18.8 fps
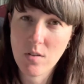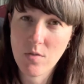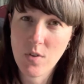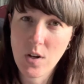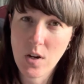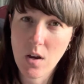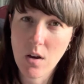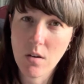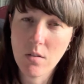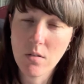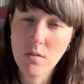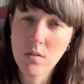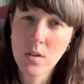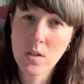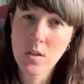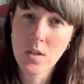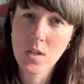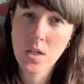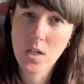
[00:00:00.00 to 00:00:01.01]
video
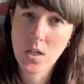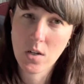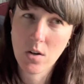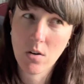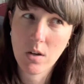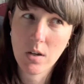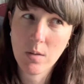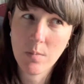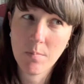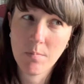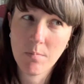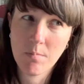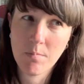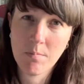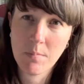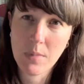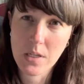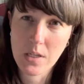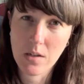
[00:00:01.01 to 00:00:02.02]
tonight,
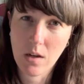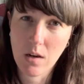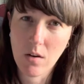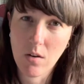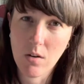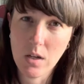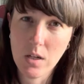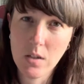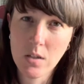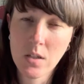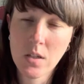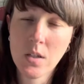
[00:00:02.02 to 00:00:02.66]
Monday night,